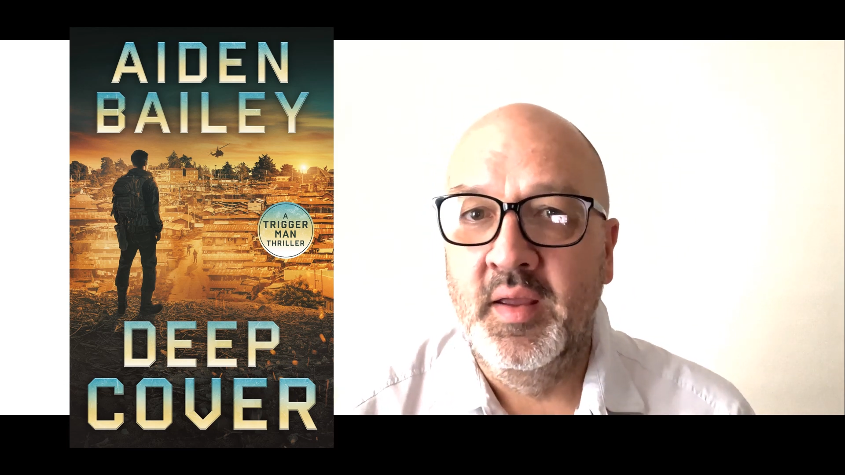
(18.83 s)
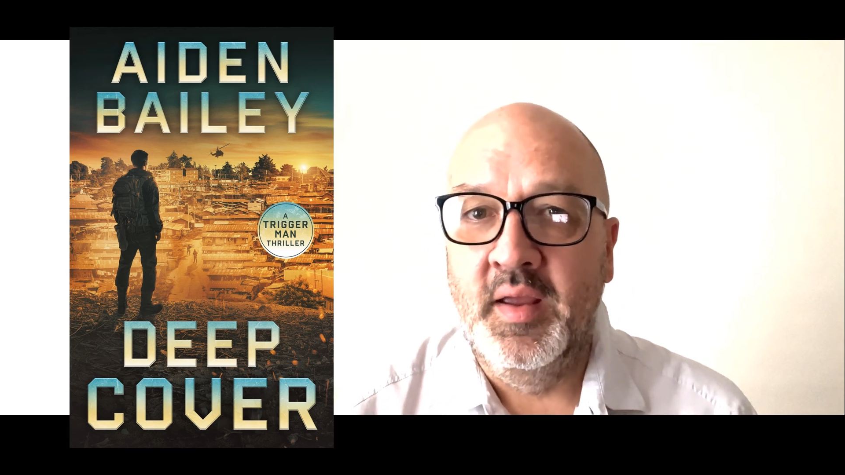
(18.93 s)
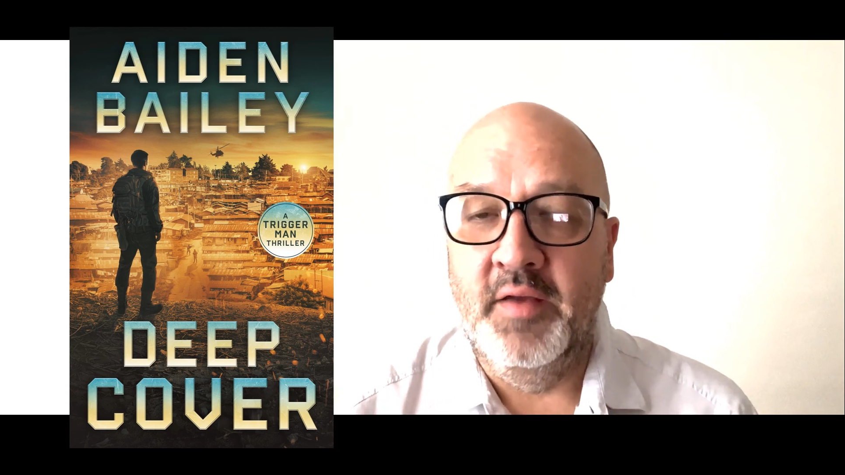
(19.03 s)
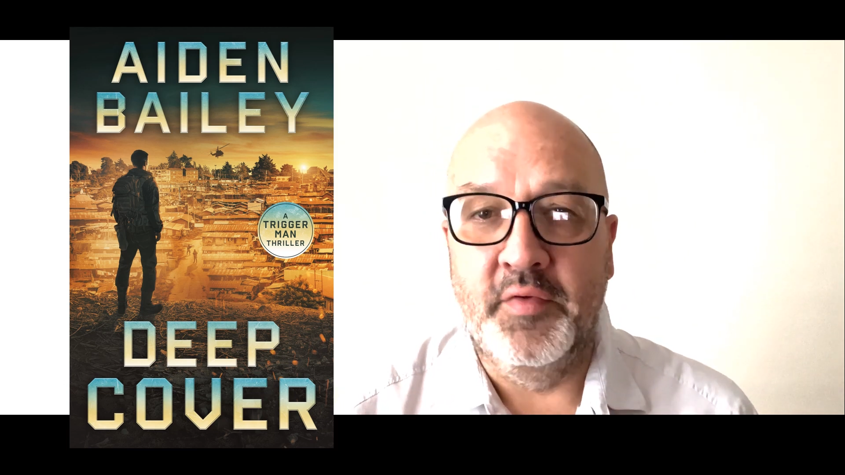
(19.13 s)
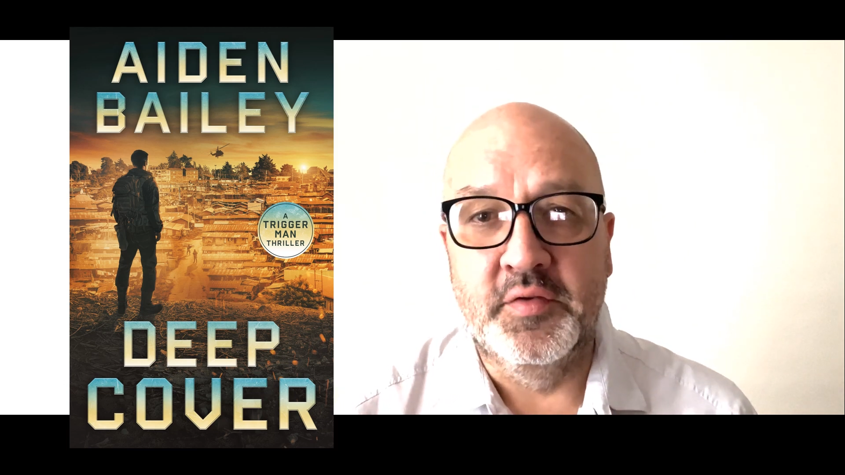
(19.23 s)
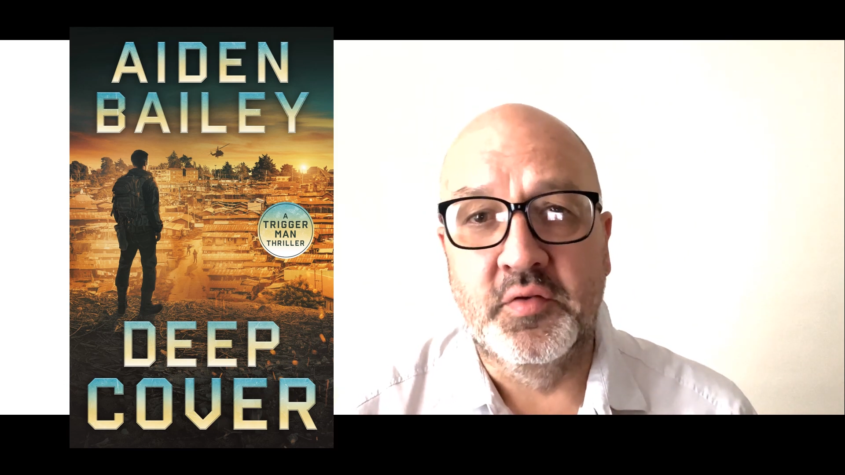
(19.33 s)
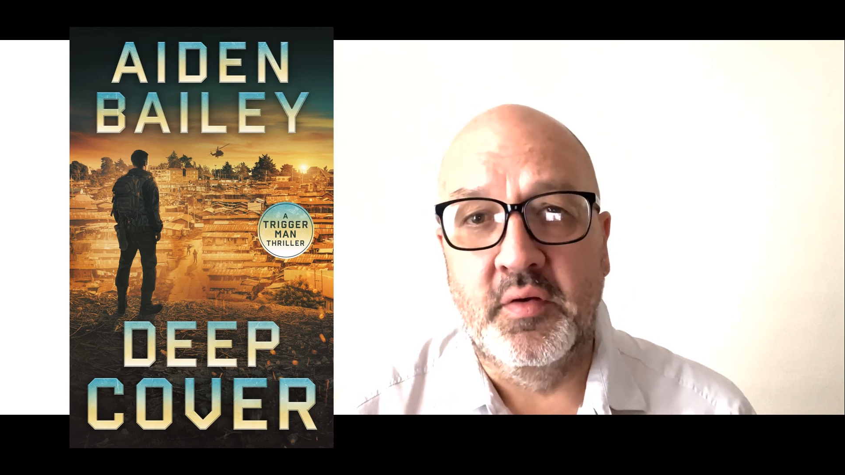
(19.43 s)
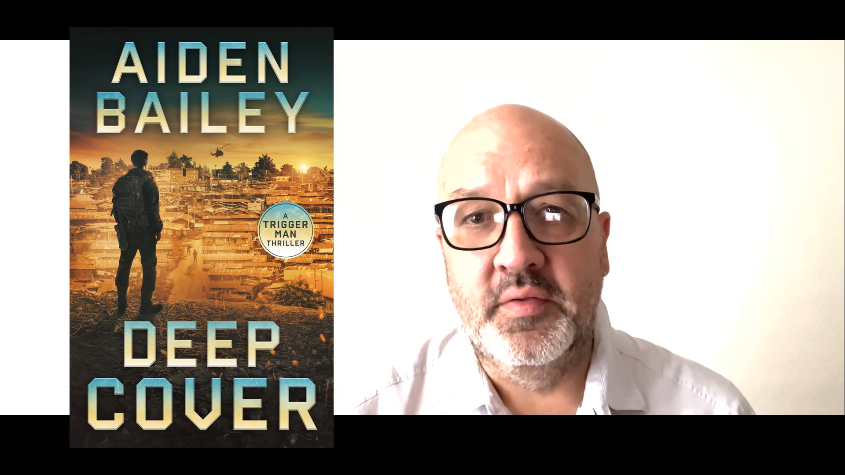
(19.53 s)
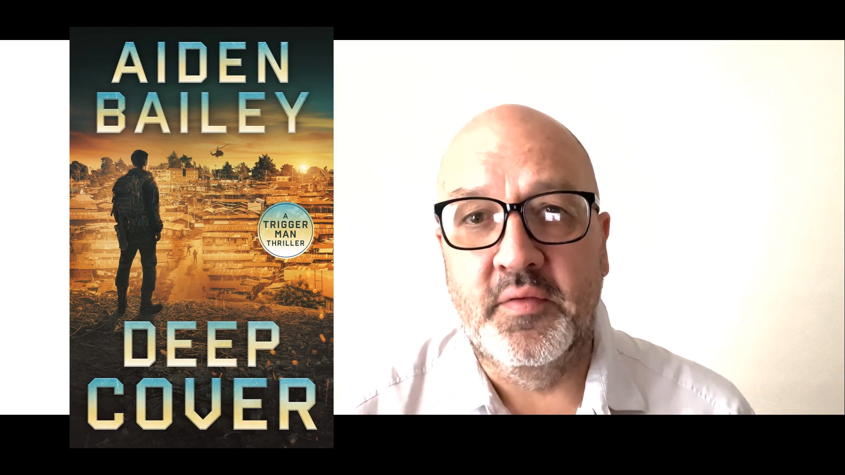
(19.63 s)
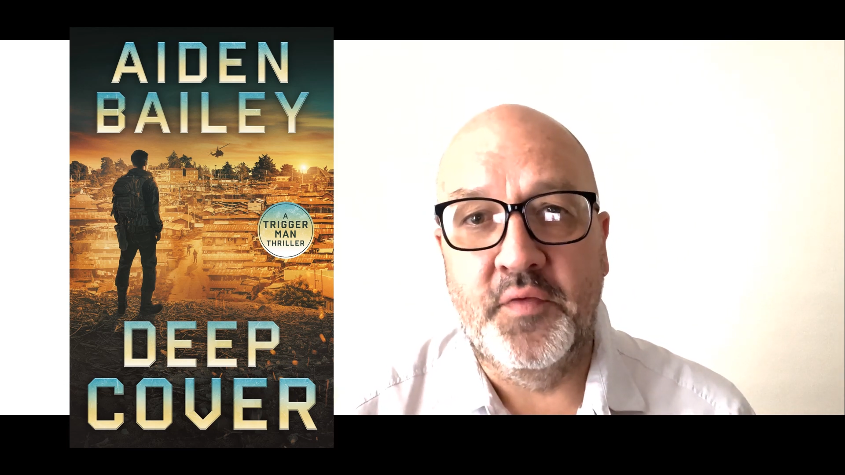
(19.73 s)
if you
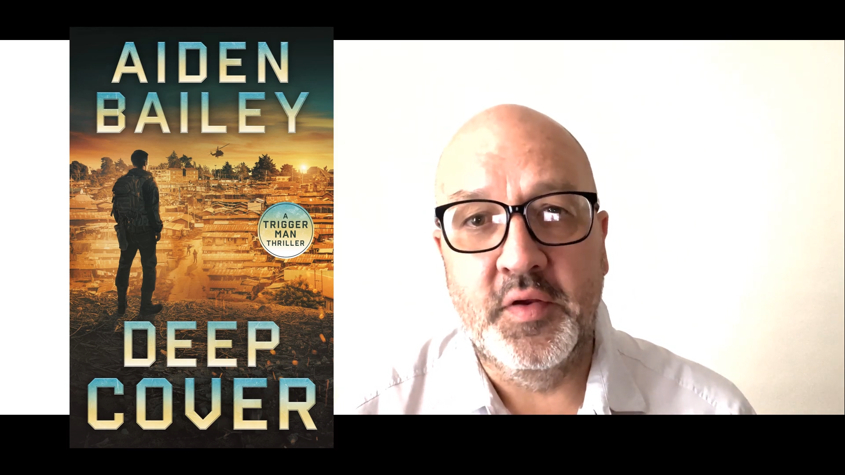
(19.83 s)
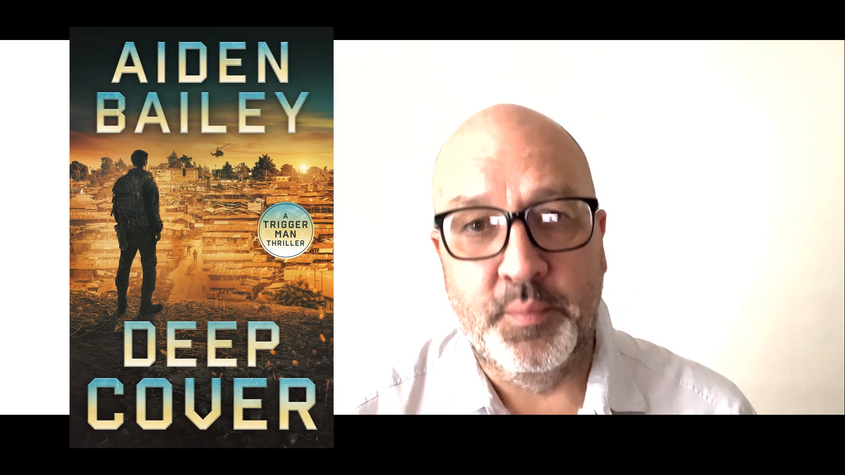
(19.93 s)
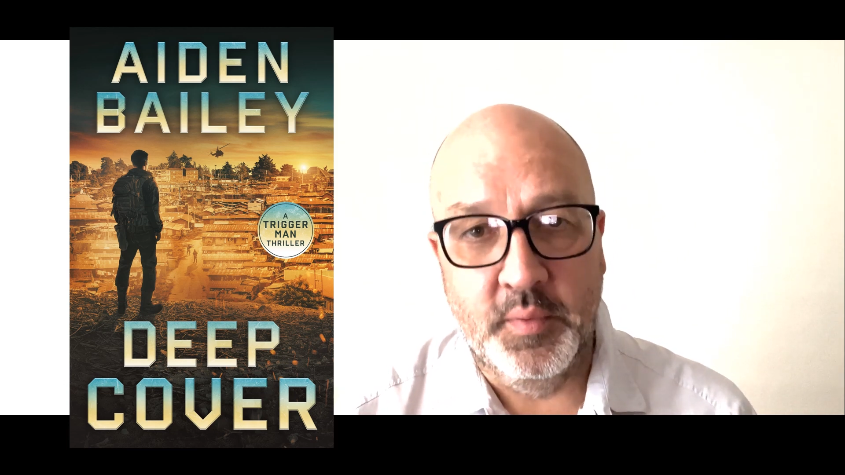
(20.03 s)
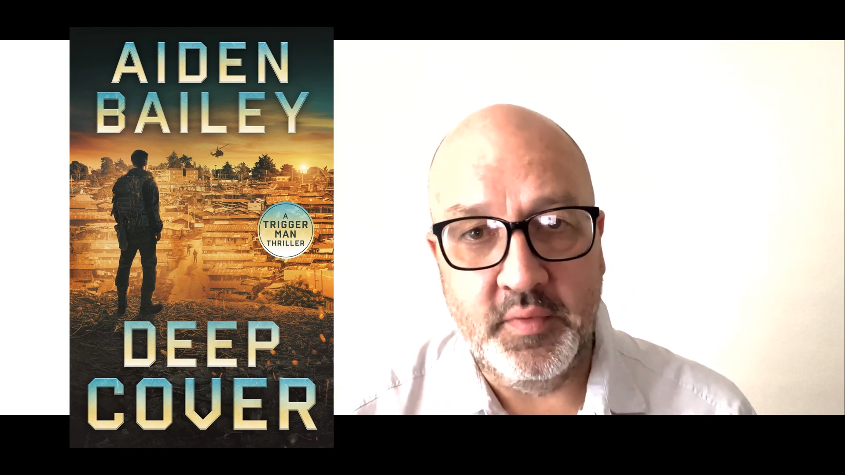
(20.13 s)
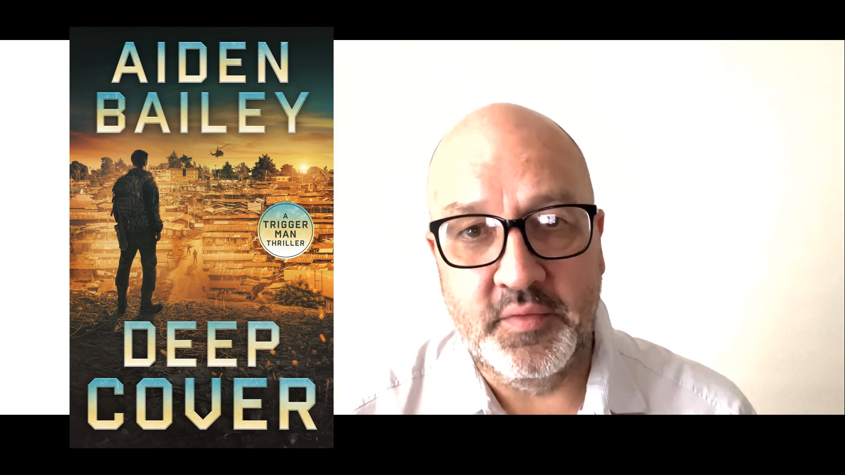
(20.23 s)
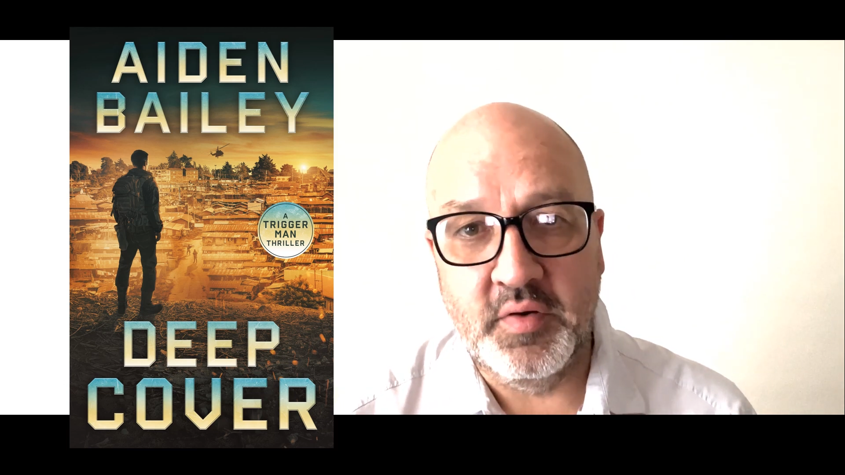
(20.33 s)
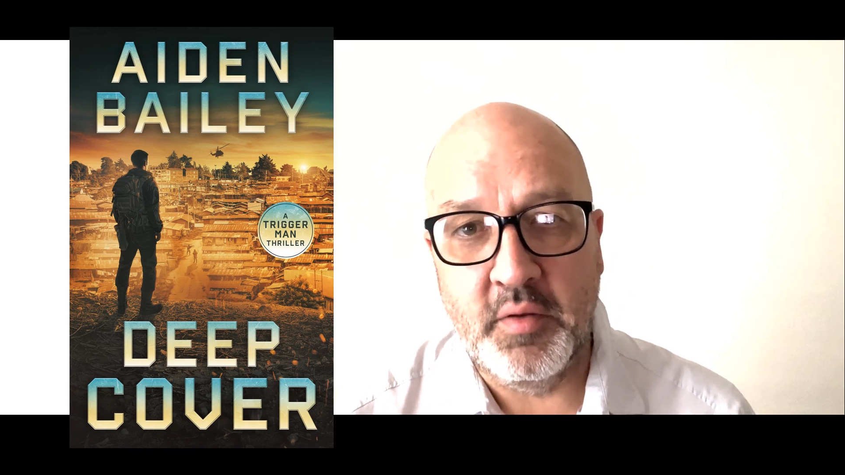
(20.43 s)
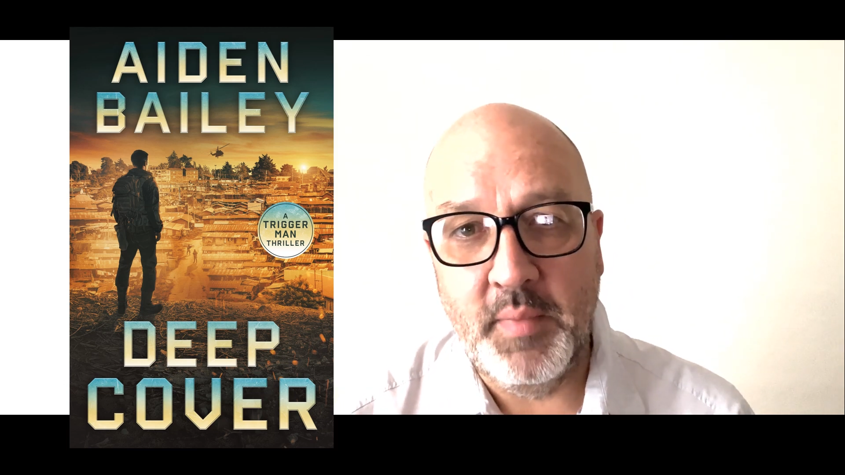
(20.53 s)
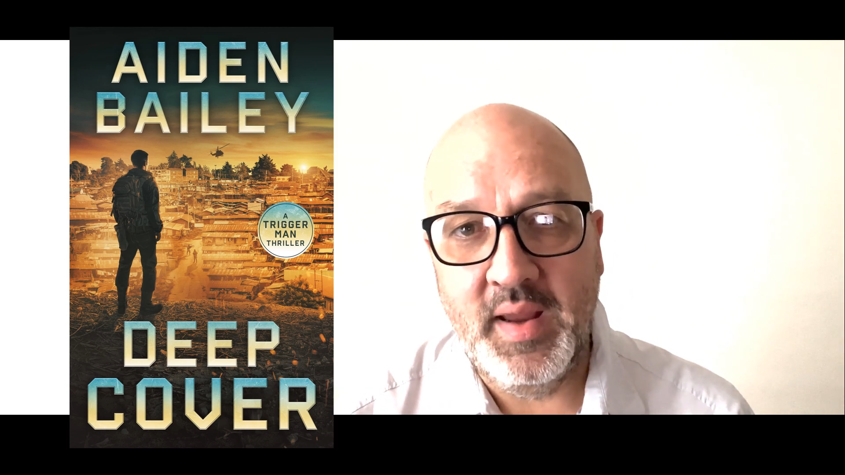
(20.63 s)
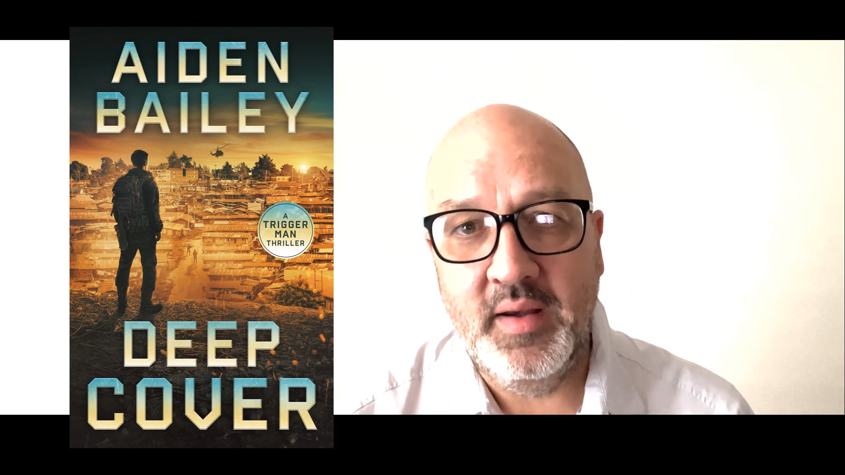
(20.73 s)
enjoyed the first book, The Trigger
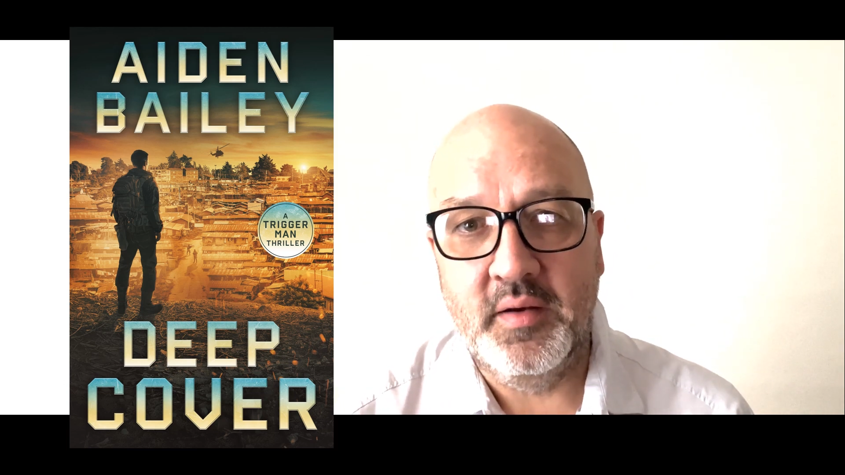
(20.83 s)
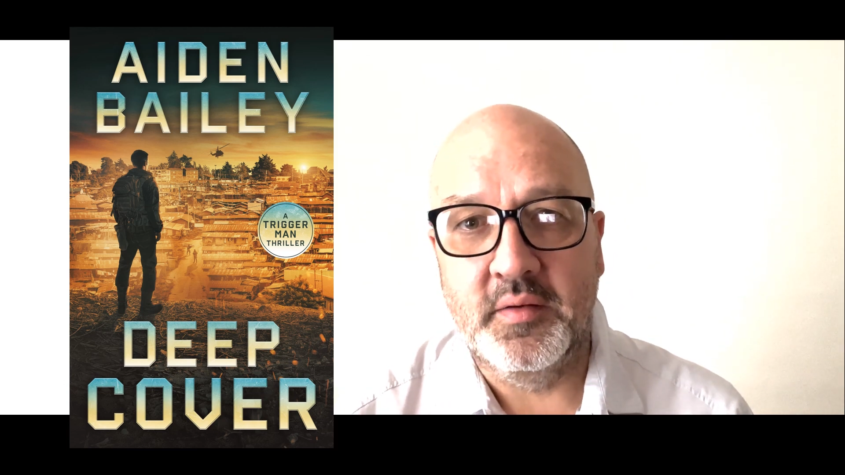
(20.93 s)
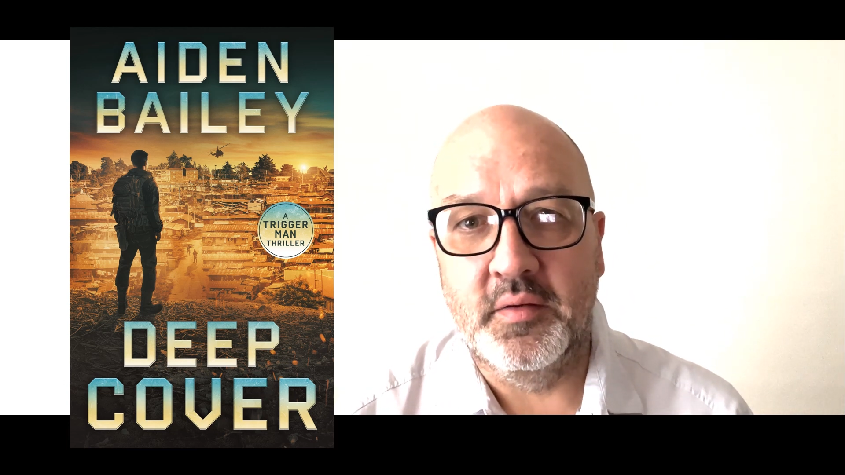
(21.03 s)
Man,